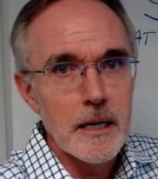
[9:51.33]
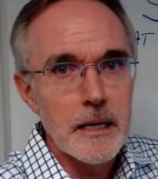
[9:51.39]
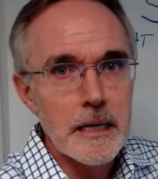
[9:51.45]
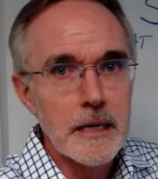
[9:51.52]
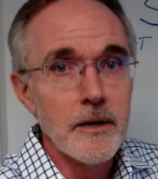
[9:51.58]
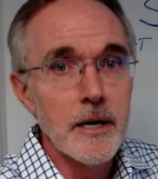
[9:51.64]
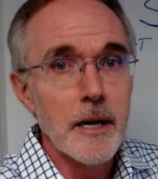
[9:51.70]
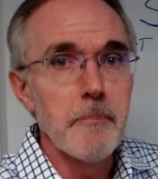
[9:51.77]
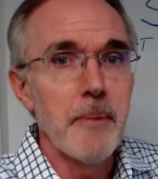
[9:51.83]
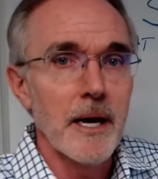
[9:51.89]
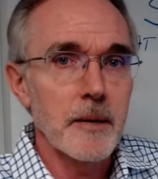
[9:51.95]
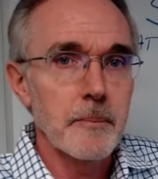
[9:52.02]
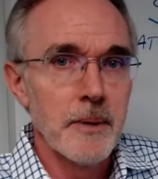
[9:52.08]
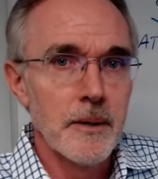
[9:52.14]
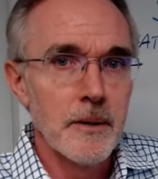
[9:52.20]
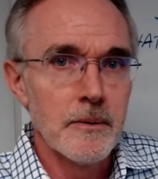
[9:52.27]
internet
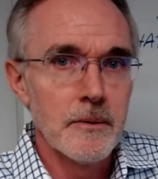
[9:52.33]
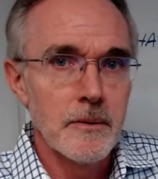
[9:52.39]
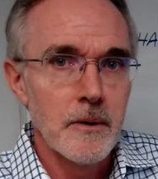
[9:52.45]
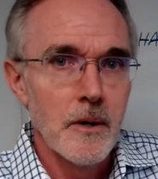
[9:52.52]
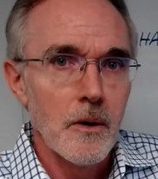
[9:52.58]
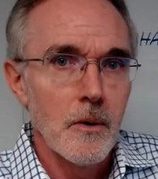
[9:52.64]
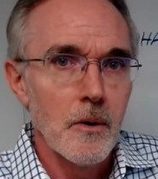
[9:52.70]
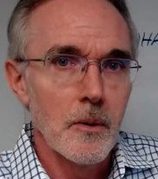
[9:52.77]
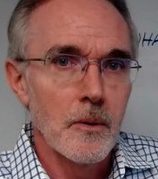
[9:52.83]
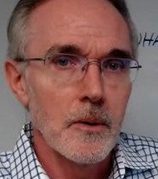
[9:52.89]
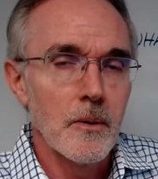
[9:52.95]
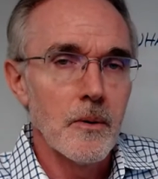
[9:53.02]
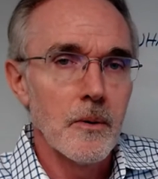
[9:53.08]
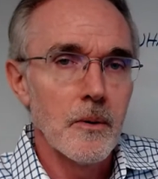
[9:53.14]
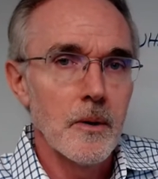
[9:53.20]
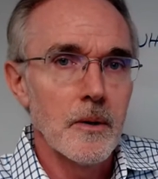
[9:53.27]
backbone
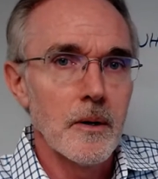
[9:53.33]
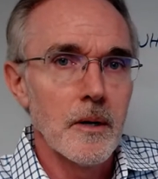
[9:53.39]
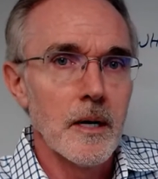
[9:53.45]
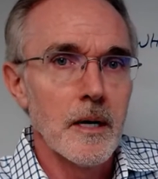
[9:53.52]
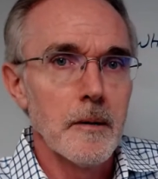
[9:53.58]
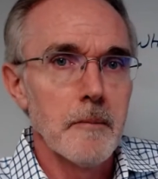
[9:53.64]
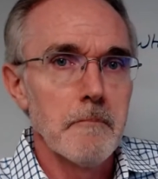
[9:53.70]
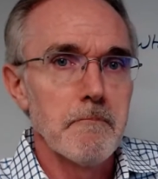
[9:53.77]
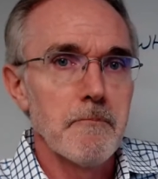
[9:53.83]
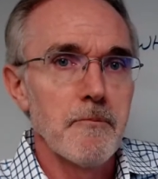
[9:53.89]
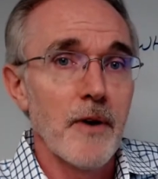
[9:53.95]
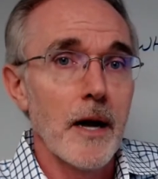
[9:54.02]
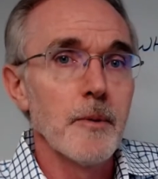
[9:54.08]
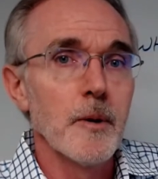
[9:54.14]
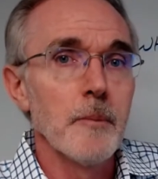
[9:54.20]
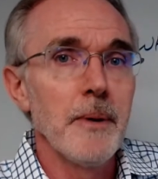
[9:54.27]
or
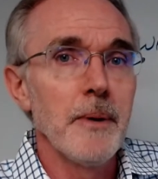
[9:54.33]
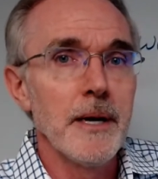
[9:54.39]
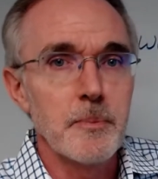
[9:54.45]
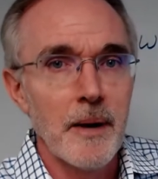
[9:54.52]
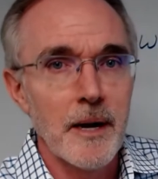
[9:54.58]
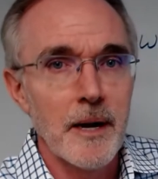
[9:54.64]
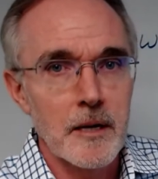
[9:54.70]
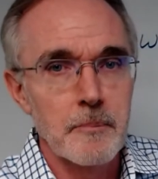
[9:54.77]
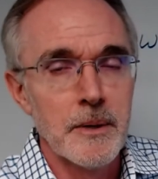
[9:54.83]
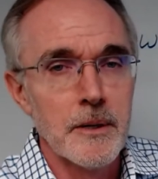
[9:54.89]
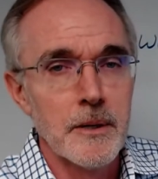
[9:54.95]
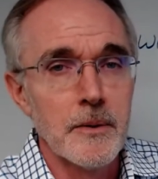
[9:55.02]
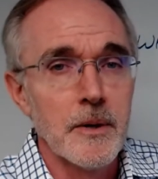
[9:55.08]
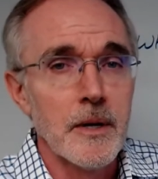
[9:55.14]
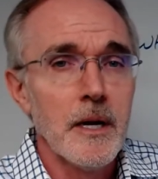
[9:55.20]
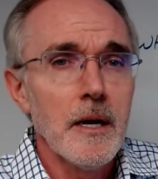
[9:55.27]
fiber-based
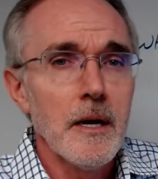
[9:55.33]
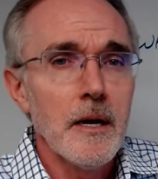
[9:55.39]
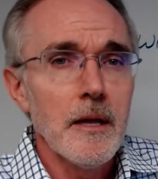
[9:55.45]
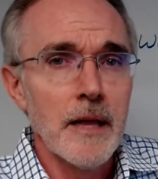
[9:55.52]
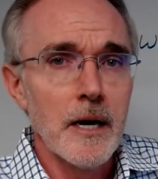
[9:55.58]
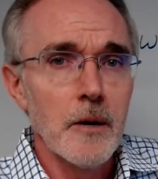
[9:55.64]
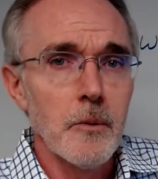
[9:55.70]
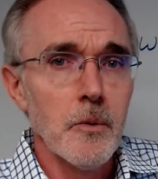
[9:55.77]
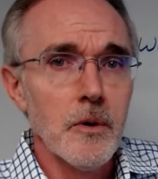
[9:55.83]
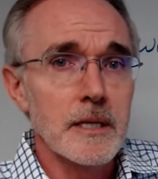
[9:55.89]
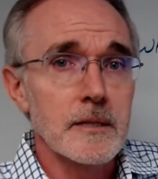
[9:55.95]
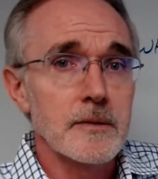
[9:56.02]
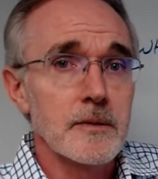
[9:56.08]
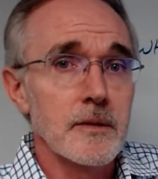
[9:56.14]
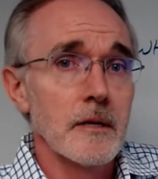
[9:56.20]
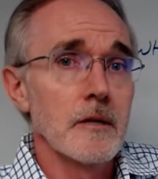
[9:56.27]
backbone that will
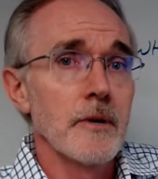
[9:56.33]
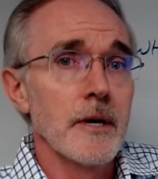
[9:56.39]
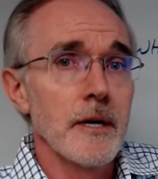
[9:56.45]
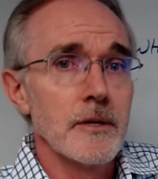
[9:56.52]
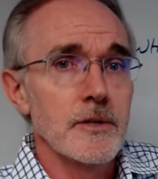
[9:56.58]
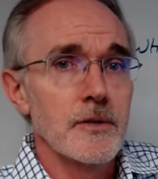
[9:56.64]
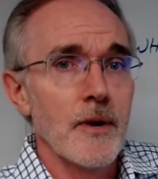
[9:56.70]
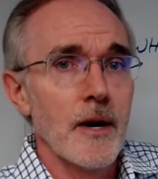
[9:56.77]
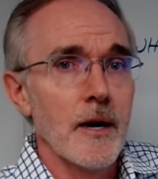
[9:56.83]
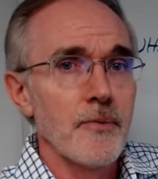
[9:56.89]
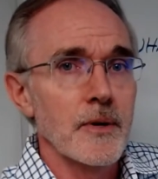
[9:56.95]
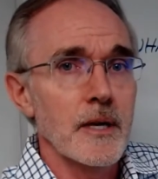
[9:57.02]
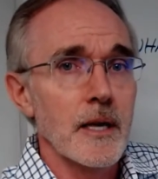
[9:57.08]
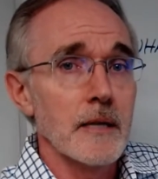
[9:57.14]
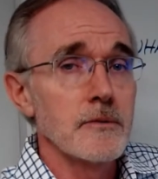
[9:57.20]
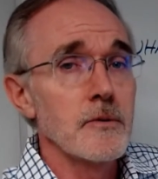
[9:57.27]
accelerate your
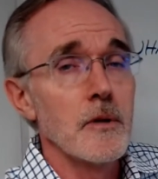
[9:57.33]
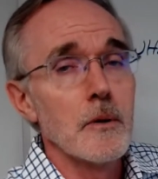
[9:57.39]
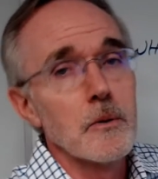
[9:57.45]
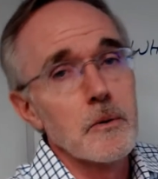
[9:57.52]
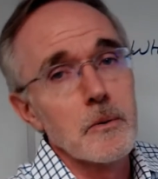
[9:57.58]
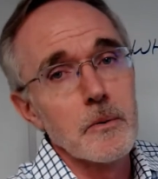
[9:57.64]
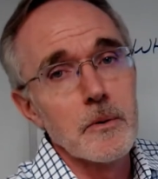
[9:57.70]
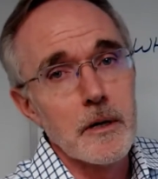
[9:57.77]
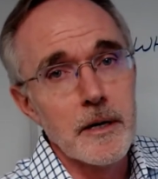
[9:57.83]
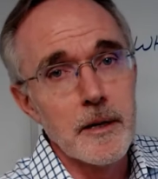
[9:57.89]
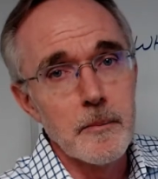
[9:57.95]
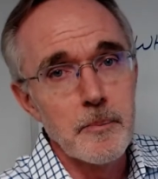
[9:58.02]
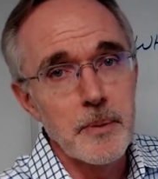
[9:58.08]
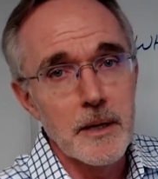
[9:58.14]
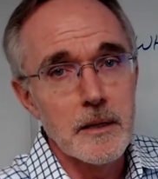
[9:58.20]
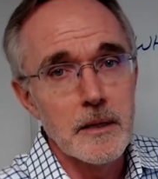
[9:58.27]
traffic as though it were on an
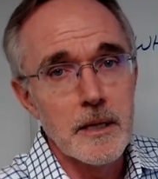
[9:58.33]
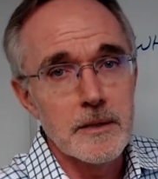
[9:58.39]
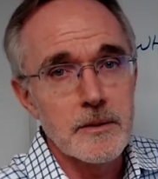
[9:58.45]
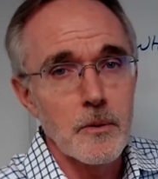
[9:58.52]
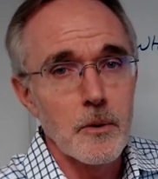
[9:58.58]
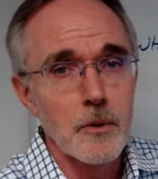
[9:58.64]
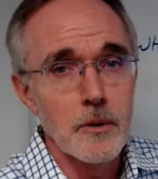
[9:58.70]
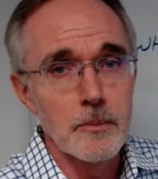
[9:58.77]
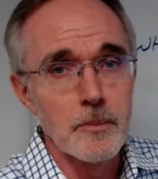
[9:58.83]
MPLS or